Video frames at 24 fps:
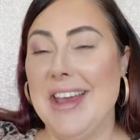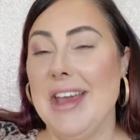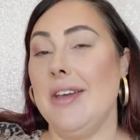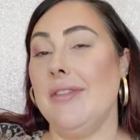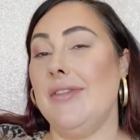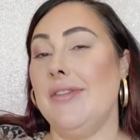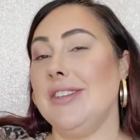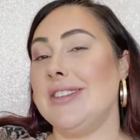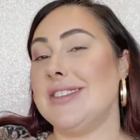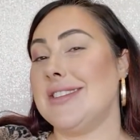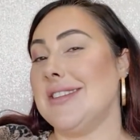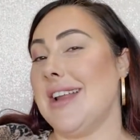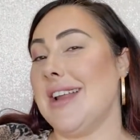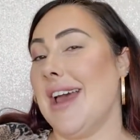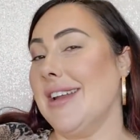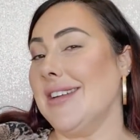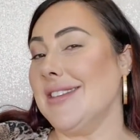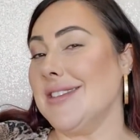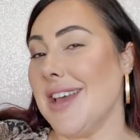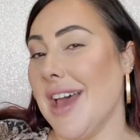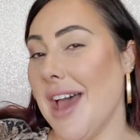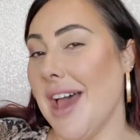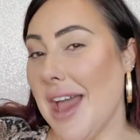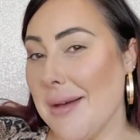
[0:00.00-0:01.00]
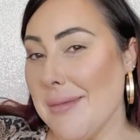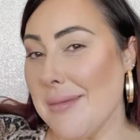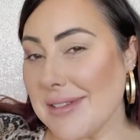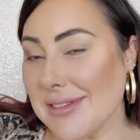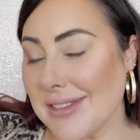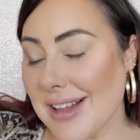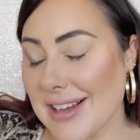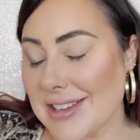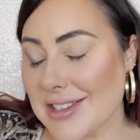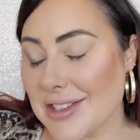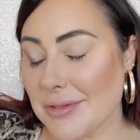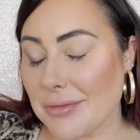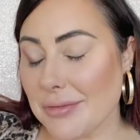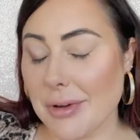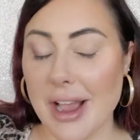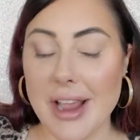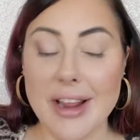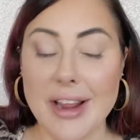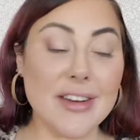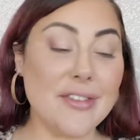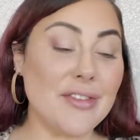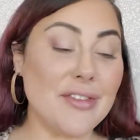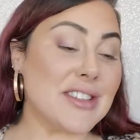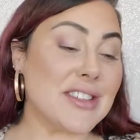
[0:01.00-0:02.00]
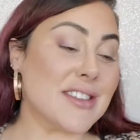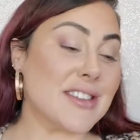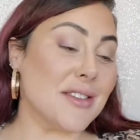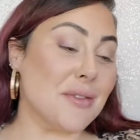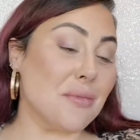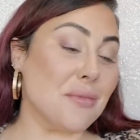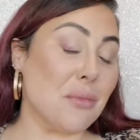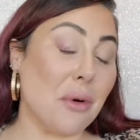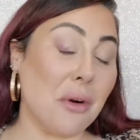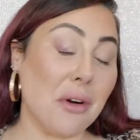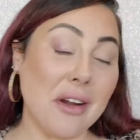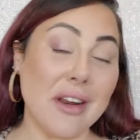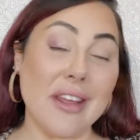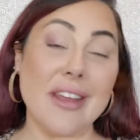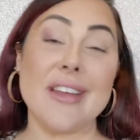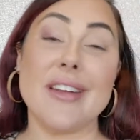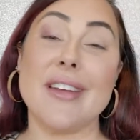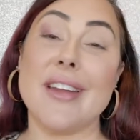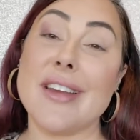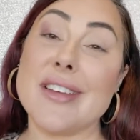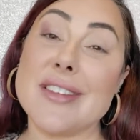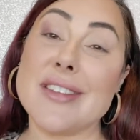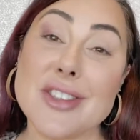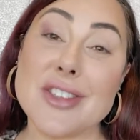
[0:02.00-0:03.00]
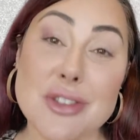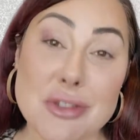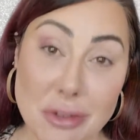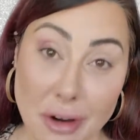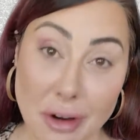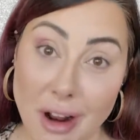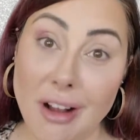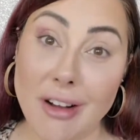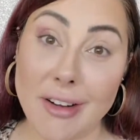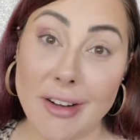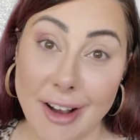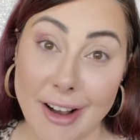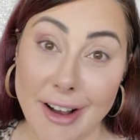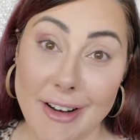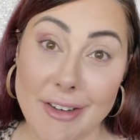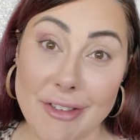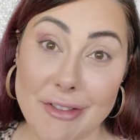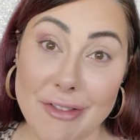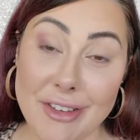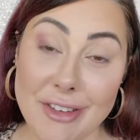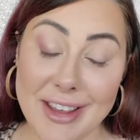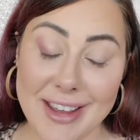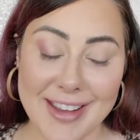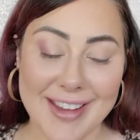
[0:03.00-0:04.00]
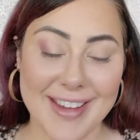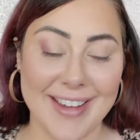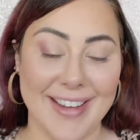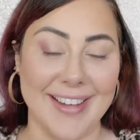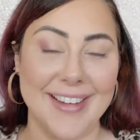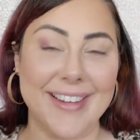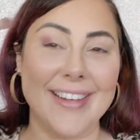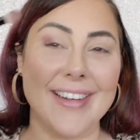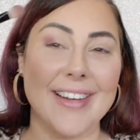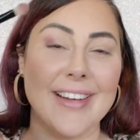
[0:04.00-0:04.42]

if it's nighttime, a glass of wine. If it's in the morning, a nice strong coffee.